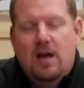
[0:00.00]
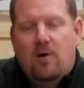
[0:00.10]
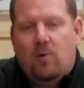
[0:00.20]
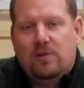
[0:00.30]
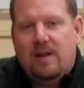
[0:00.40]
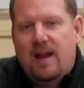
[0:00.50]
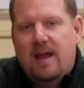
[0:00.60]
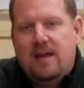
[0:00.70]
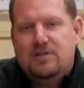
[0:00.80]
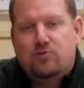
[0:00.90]
Well,
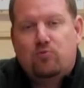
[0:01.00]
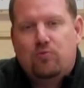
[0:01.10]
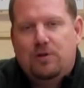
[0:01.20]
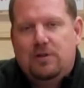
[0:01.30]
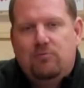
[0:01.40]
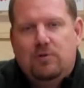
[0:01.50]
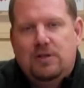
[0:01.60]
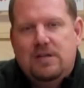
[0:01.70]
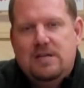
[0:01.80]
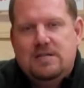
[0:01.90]
today it's really,
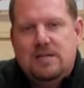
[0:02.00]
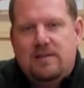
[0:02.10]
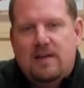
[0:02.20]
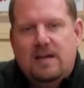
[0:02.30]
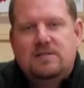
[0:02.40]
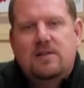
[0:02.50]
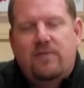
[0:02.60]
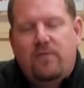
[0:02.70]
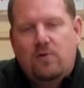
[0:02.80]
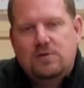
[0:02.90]
really easy thanks to the
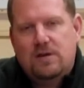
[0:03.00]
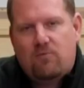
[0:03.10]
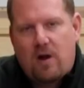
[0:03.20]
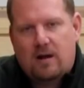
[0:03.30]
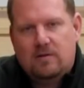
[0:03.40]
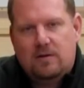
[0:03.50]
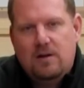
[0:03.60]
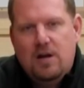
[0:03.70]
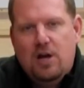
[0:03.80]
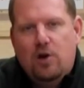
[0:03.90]
folks at Rockler
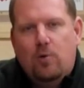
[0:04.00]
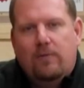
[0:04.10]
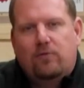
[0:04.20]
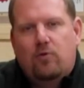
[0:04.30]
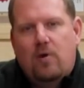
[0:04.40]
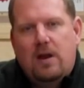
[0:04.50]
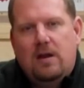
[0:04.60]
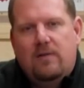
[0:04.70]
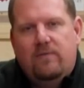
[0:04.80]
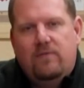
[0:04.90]
who have
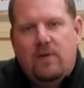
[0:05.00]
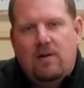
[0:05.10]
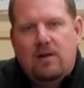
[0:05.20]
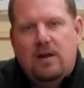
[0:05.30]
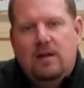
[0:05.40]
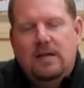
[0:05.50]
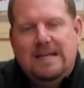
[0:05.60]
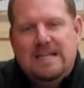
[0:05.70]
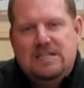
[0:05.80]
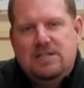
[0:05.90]
created a very
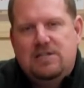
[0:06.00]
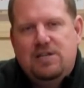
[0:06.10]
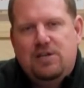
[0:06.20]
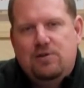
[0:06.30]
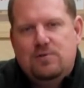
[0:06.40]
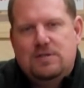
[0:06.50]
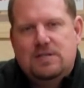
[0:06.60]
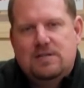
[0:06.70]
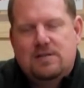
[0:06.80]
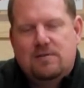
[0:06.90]
easy to use
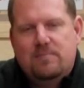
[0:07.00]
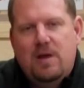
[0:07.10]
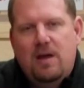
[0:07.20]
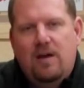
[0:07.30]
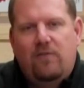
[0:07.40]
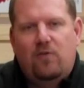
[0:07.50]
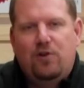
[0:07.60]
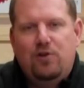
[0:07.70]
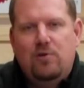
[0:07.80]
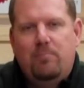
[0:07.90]
system for
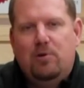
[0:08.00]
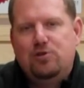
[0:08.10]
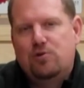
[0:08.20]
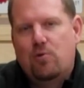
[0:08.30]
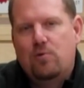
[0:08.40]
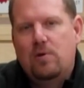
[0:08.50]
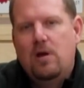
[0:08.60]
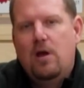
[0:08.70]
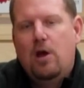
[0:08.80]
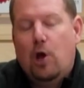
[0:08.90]
you to build your own
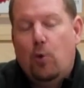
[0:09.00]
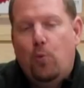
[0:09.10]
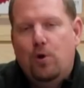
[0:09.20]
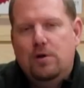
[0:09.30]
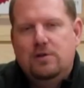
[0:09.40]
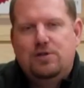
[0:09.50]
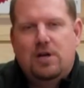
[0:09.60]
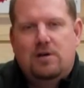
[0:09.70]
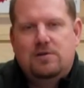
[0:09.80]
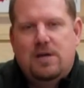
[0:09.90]
wooden
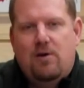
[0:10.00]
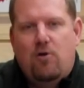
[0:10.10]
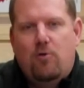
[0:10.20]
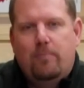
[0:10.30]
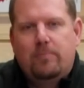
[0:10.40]
shutters at home.